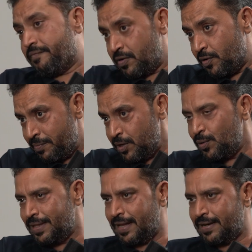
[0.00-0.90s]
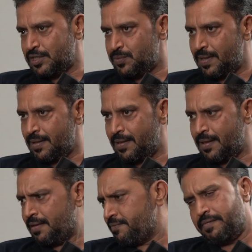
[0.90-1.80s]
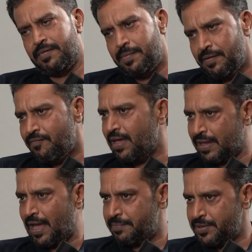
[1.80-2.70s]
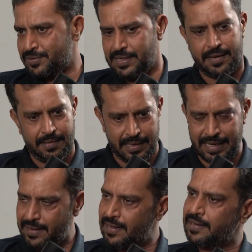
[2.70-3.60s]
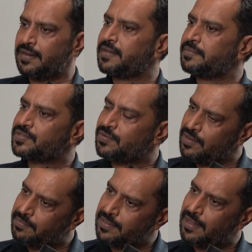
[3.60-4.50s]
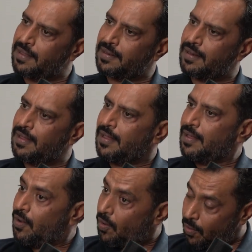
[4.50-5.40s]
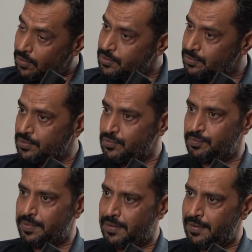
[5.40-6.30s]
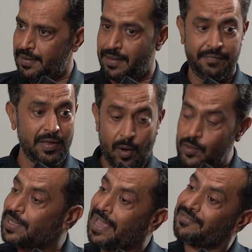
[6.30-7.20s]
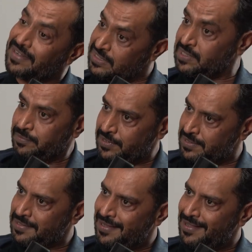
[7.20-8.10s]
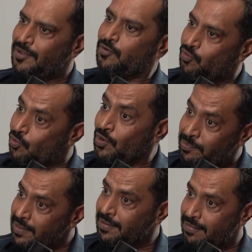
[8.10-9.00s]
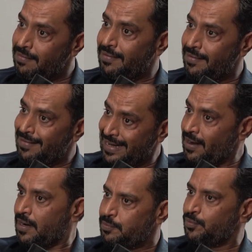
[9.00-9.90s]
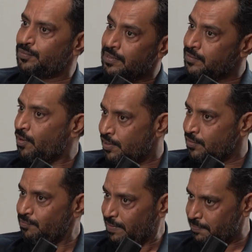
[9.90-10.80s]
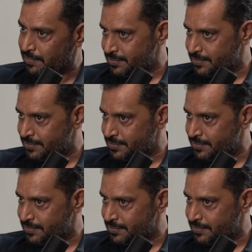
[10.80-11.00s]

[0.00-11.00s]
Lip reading: We're going to be doing that as well. We will be very happy to share. The entire India team is going to be there all through the Drupa. We'll also have customers who are going to be in our booth and talking to people.